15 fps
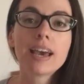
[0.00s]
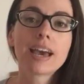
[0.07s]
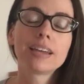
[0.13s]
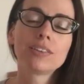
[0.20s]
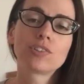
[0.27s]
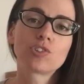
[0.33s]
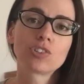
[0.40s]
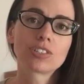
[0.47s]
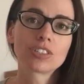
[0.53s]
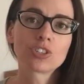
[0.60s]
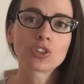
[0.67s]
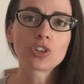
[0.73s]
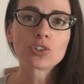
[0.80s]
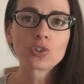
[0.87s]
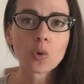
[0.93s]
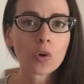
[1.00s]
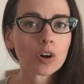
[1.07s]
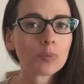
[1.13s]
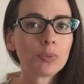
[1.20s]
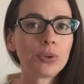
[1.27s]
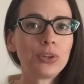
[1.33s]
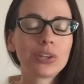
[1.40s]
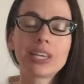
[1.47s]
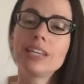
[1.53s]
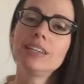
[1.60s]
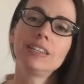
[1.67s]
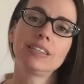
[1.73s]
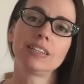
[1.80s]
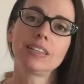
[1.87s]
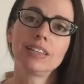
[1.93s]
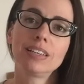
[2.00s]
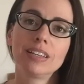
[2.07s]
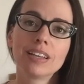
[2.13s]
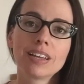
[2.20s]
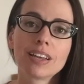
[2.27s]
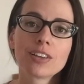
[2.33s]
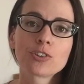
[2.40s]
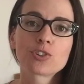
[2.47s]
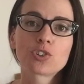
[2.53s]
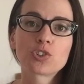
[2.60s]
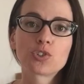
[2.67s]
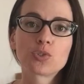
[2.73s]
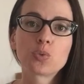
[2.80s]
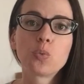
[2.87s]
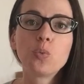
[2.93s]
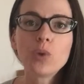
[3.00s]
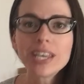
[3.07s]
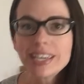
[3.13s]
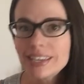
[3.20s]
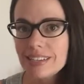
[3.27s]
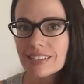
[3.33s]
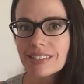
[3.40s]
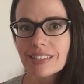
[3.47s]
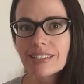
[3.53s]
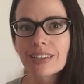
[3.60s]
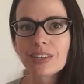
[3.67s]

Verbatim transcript: And it's just this adorable indie, sweet,